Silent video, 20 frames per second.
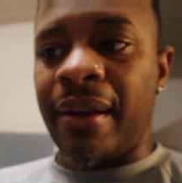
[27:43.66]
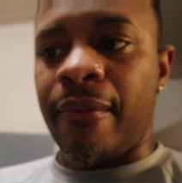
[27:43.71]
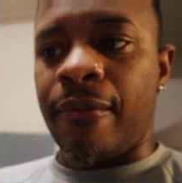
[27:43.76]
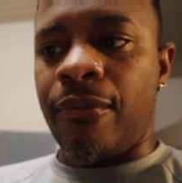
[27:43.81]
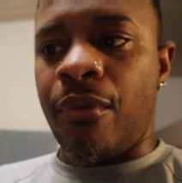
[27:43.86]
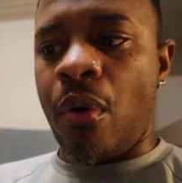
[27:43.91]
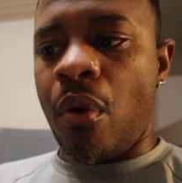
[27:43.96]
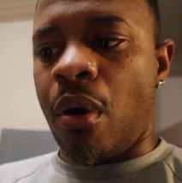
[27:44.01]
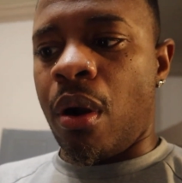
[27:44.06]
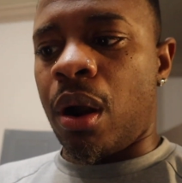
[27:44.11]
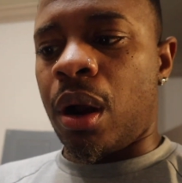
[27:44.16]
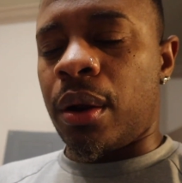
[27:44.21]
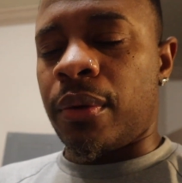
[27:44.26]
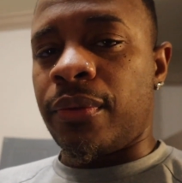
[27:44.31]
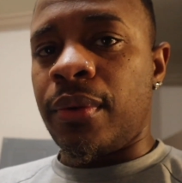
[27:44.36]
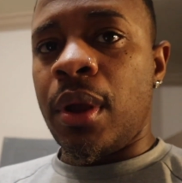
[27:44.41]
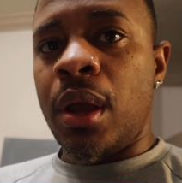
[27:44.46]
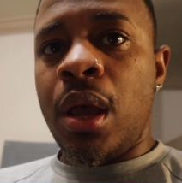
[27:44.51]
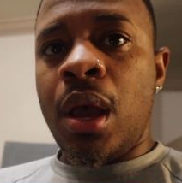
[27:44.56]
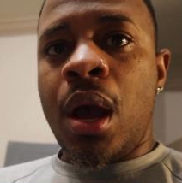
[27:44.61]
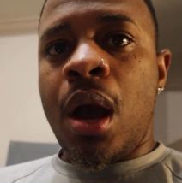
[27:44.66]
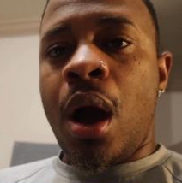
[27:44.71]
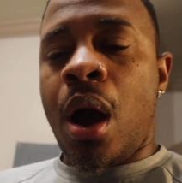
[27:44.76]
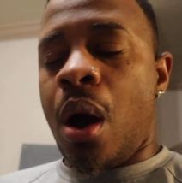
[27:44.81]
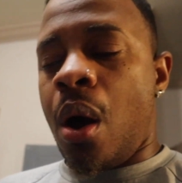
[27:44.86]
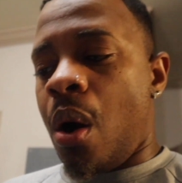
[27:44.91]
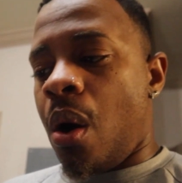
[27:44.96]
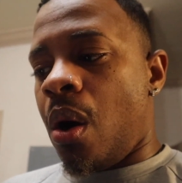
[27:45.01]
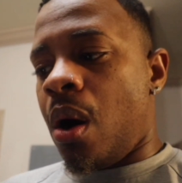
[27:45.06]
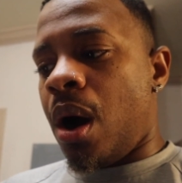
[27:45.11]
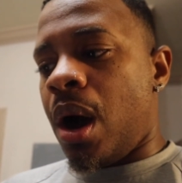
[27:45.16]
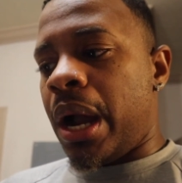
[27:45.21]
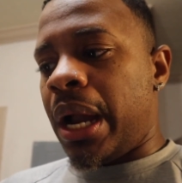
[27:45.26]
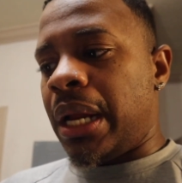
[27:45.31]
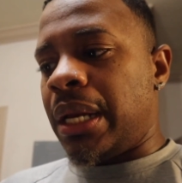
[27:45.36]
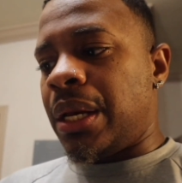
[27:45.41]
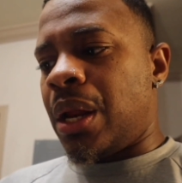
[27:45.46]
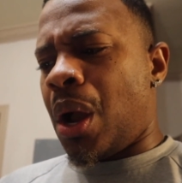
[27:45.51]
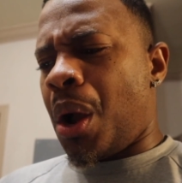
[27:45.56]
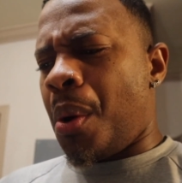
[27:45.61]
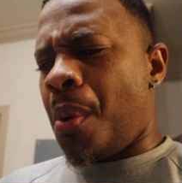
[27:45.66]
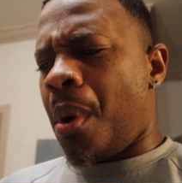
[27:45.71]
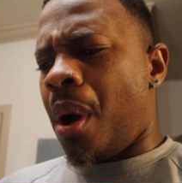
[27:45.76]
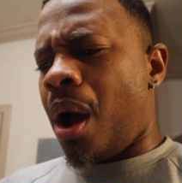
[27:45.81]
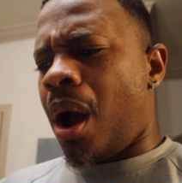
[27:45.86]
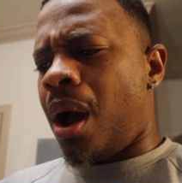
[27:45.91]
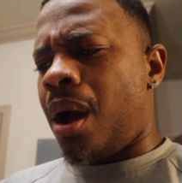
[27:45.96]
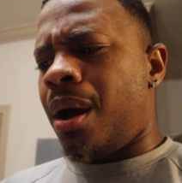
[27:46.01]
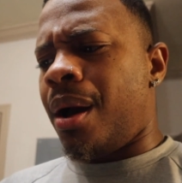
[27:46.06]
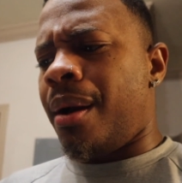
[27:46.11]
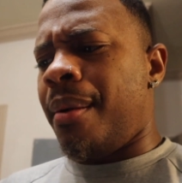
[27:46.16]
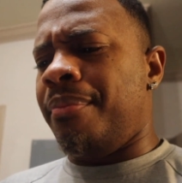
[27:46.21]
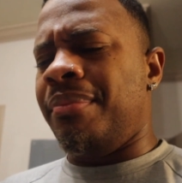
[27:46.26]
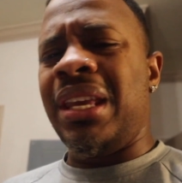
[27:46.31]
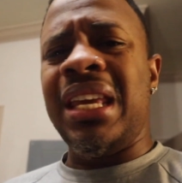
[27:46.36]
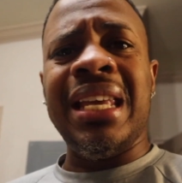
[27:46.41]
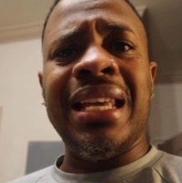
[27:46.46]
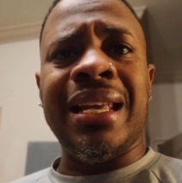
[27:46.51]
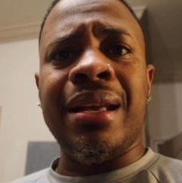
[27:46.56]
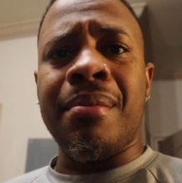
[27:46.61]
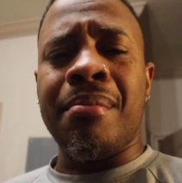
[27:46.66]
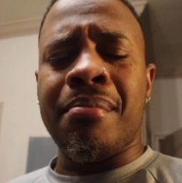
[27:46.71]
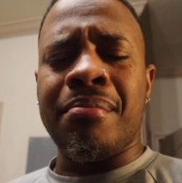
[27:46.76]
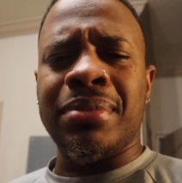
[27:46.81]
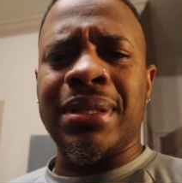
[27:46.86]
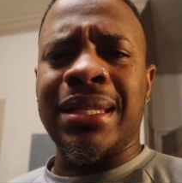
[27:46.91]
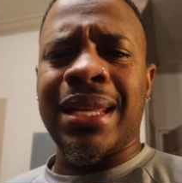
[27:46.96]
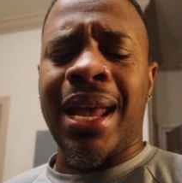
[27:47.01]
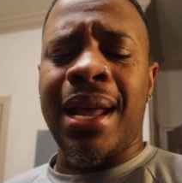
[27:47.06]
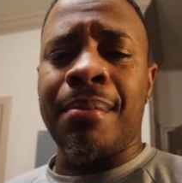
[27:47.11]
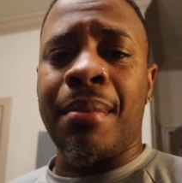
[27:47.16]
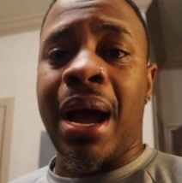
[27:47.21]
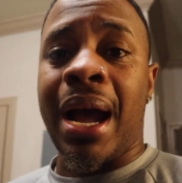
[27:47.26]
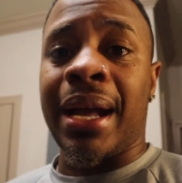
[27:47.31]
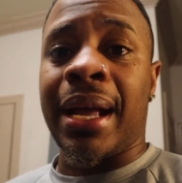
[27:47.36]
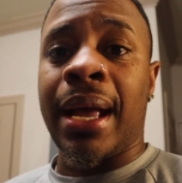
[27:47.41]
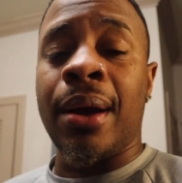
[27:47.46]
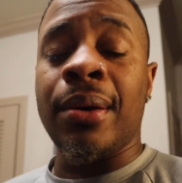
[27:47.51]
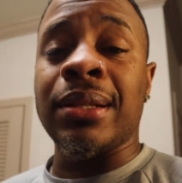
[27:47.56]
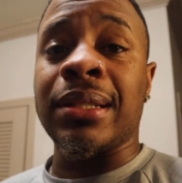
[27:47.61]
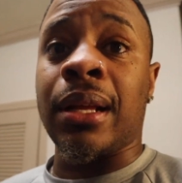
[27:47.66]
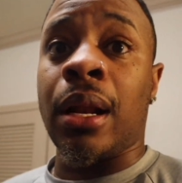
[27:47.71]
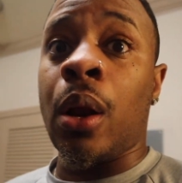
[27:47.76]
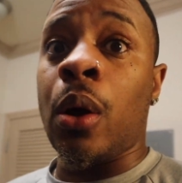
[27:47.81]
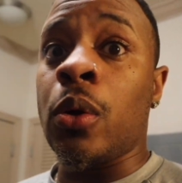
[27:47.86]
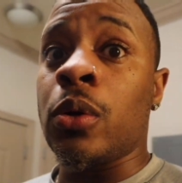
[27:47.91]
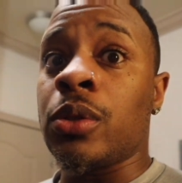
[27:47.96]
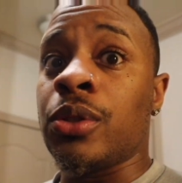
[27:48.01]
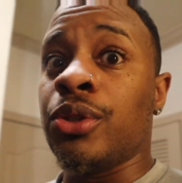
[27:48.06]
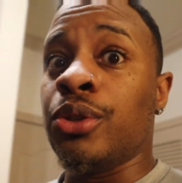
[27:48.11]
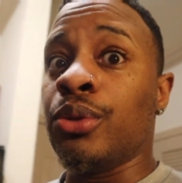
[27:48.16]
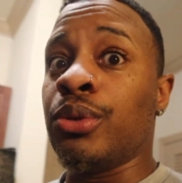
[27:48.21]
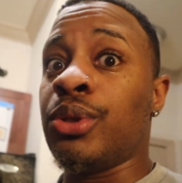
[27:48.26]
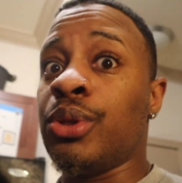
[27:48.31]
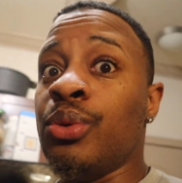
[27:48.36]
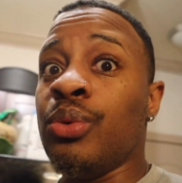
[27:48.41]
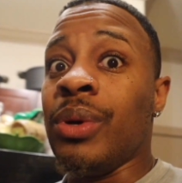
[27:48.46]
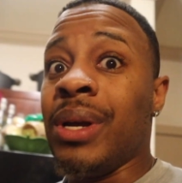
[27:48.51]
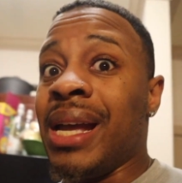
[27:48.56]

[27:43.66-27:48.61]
and forth on me saying my account is closed due to